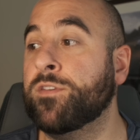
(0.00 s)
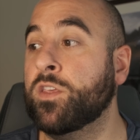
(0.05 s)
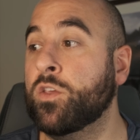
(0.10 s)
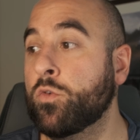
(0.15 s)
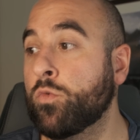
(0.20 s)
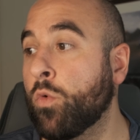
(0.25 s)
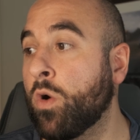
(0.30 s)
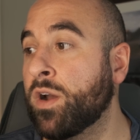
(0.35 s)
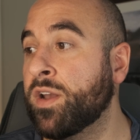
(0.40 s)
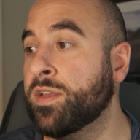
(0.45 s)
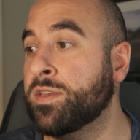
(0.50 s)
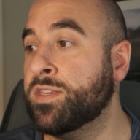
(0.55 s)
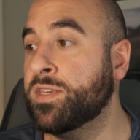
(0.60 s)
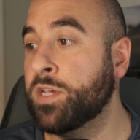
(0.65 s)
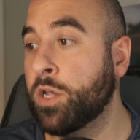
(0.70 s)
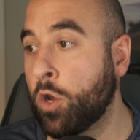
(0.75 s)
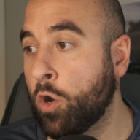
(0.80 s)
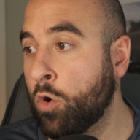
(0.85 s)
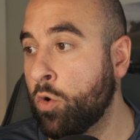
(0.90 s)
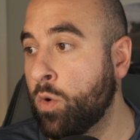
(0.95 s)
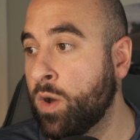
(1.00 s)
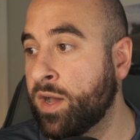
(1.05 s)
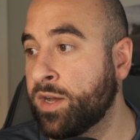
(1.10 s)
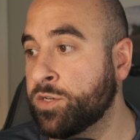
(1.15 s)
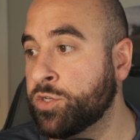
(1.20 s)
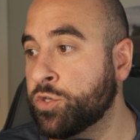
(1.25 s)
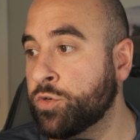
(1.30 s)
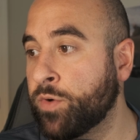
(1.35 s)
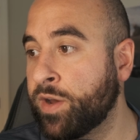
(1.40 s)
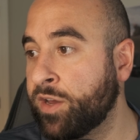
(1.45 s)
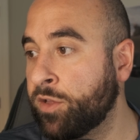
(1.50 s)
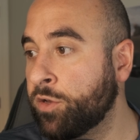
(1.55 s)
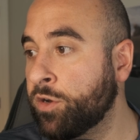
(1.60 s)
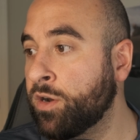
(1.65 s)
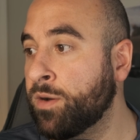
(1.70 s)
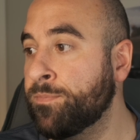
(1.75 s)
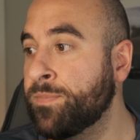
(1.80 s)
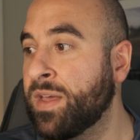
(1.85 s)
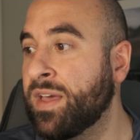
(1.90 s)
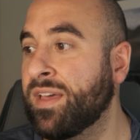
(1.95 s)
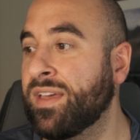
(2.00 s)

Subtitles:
you want to tow a trailer,